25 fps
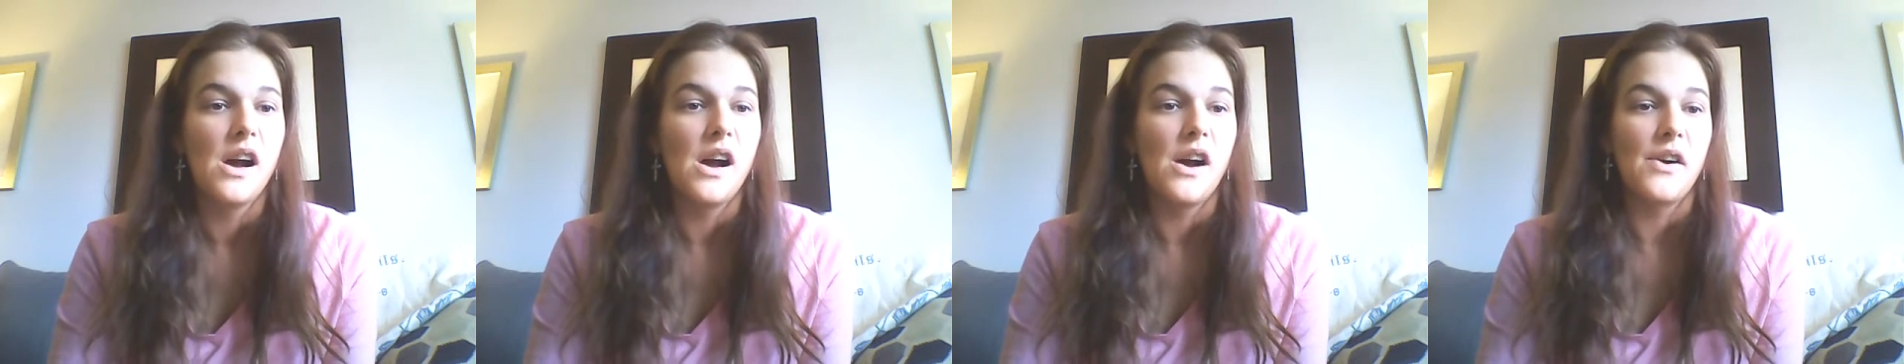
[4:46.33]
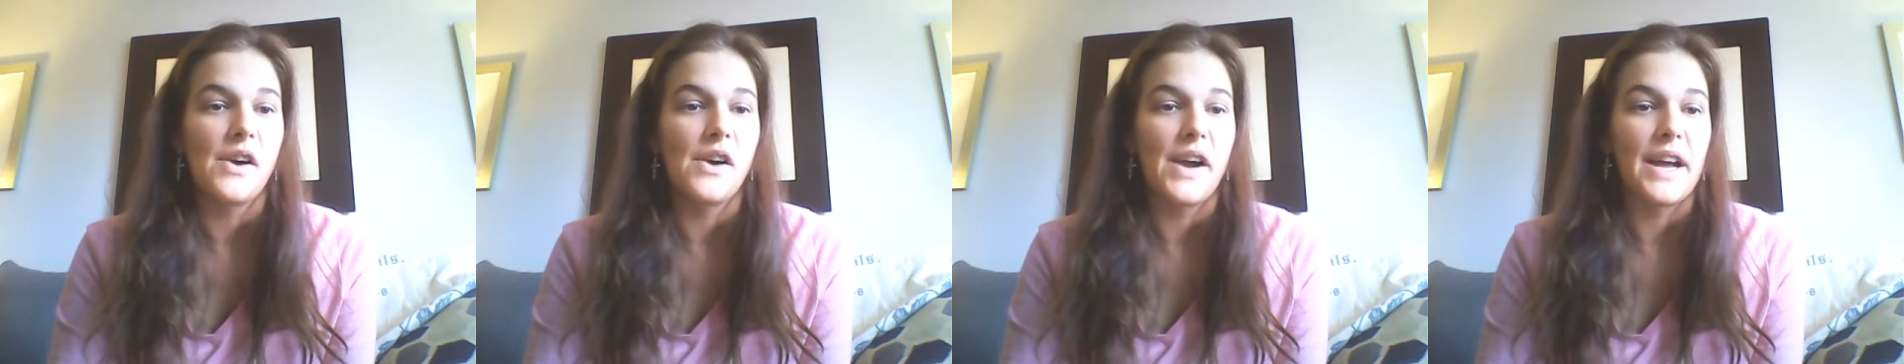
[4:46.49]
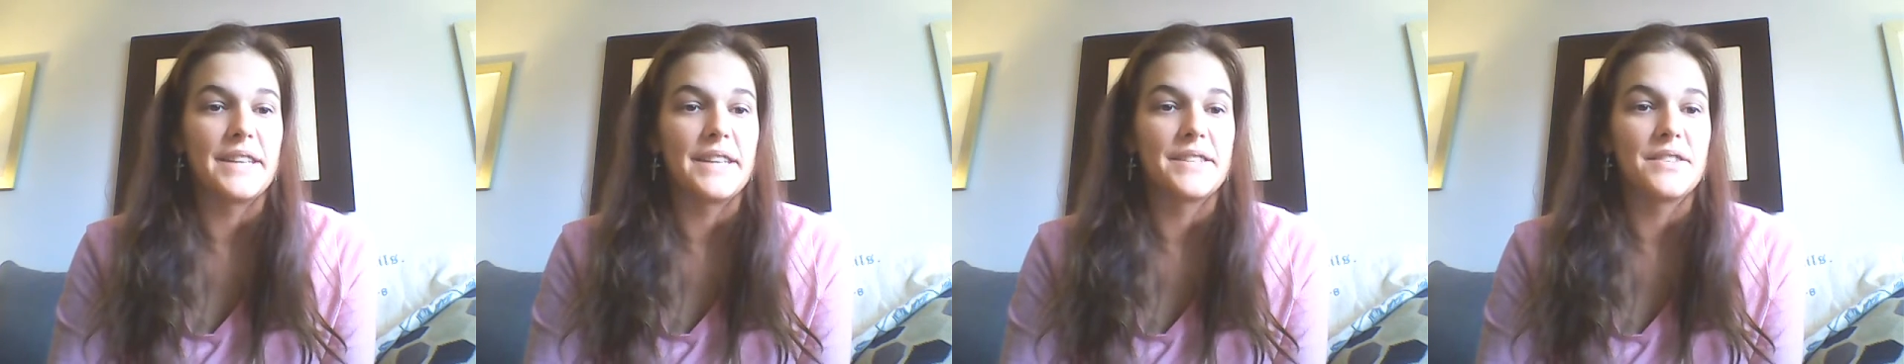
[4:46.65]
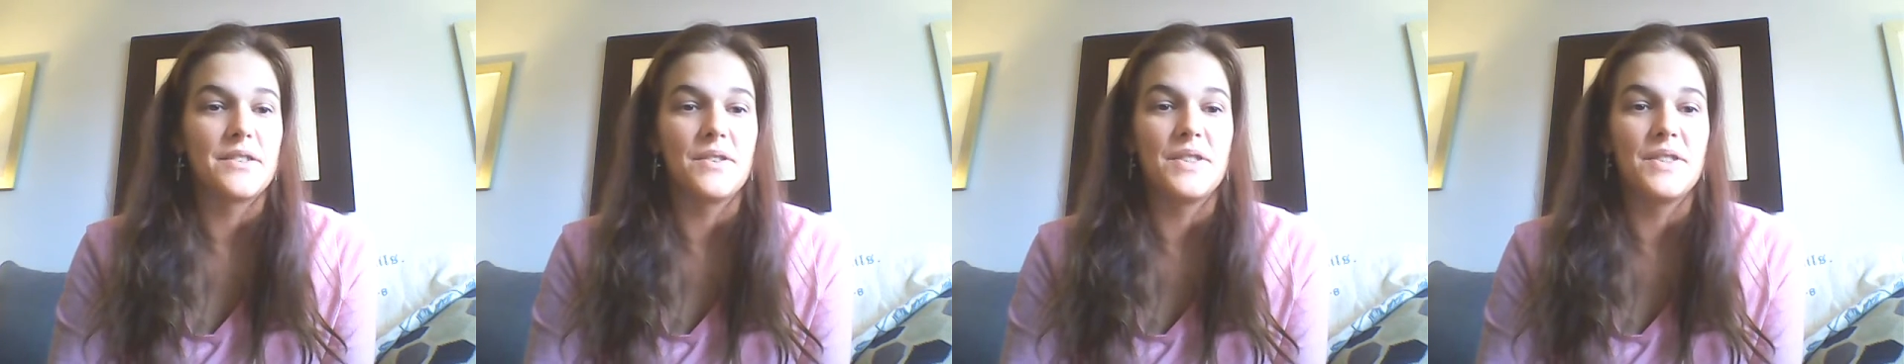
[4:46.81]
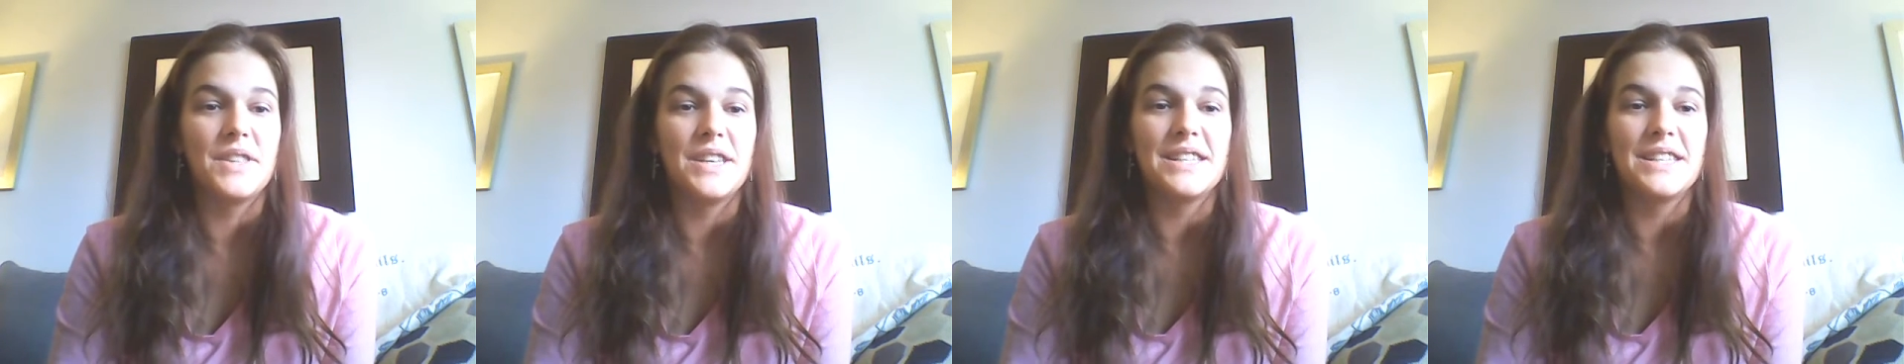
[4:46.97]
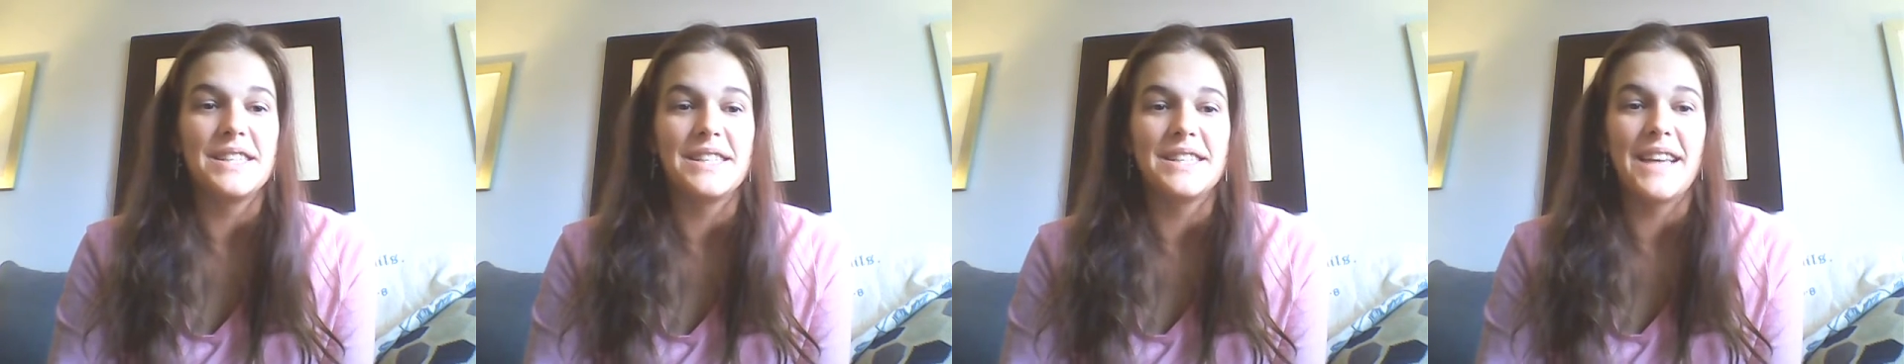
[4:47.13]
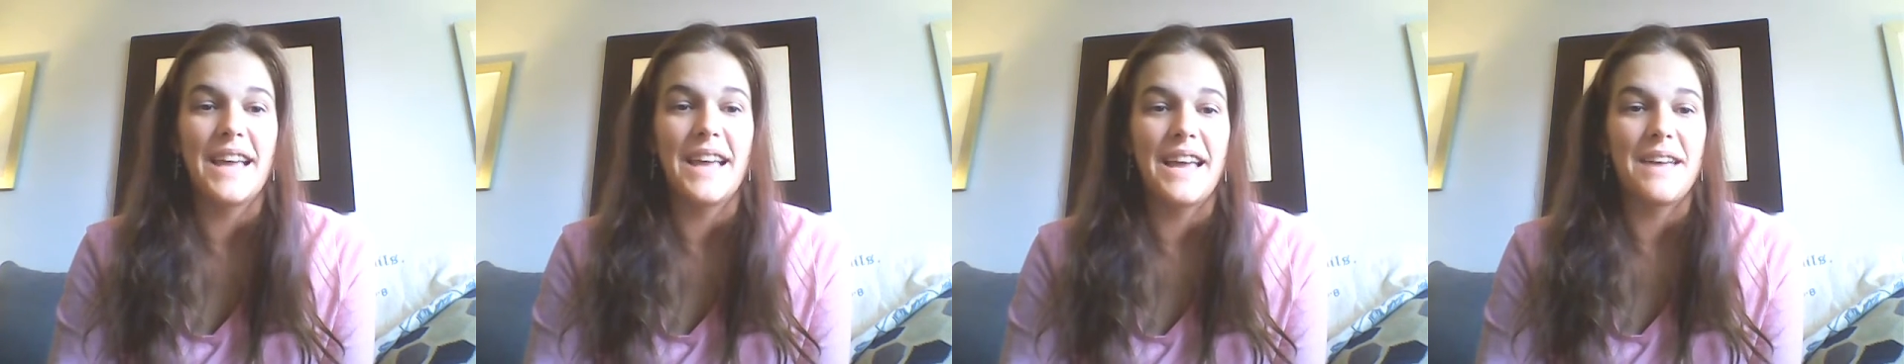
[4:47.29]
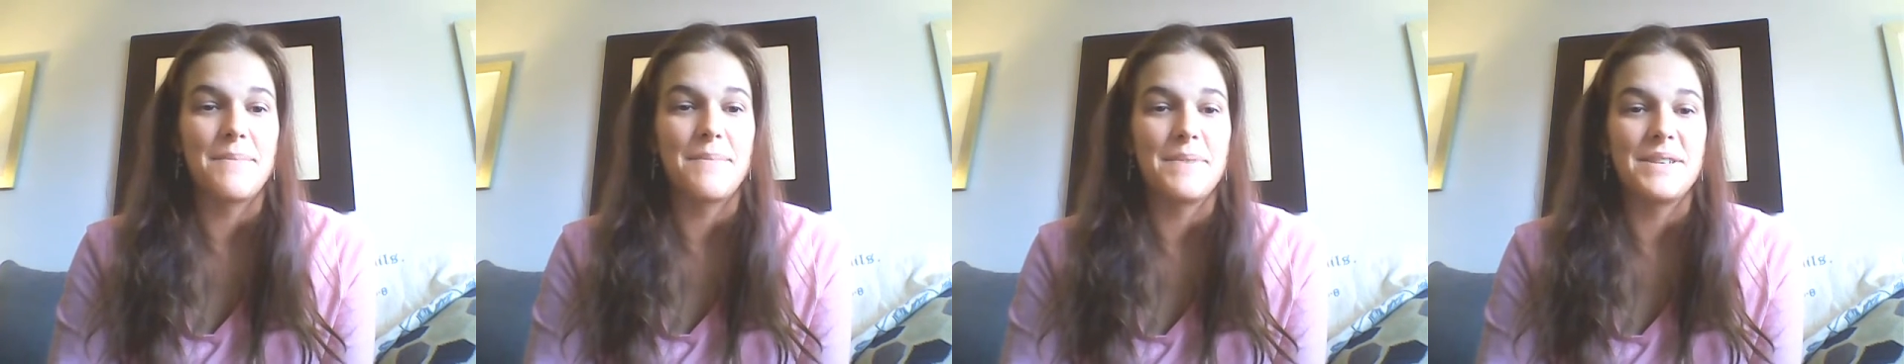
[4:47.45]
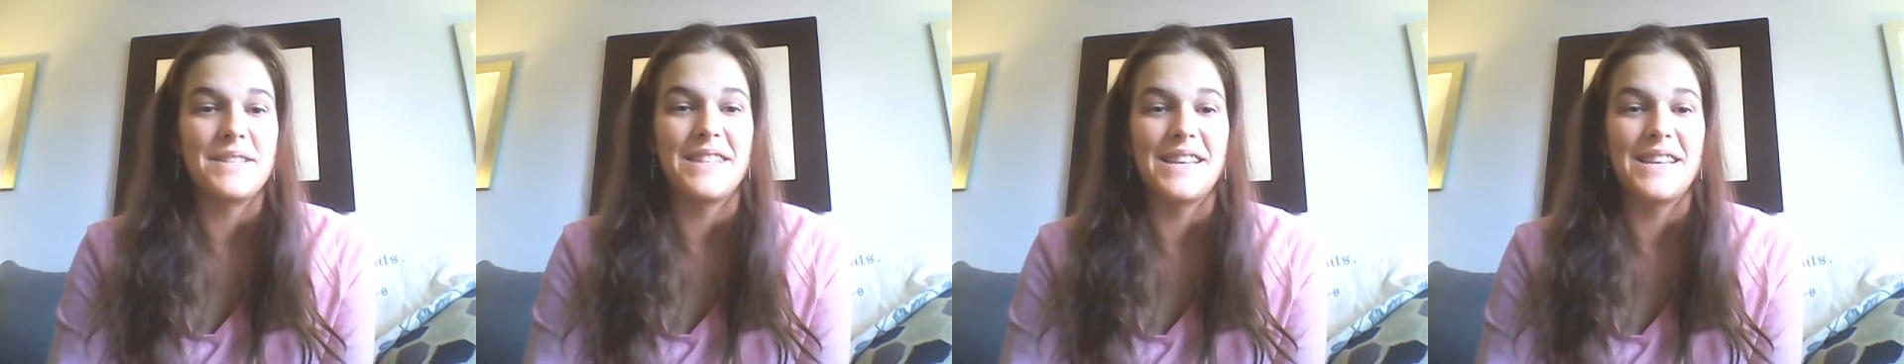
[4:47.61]
Okay, so this
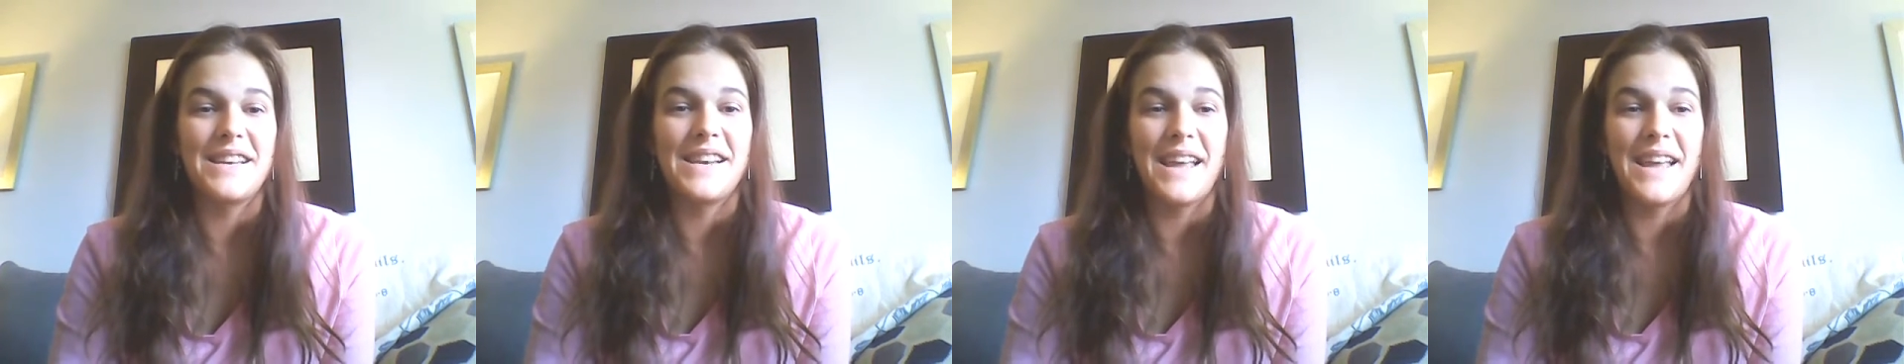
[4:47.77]
name is the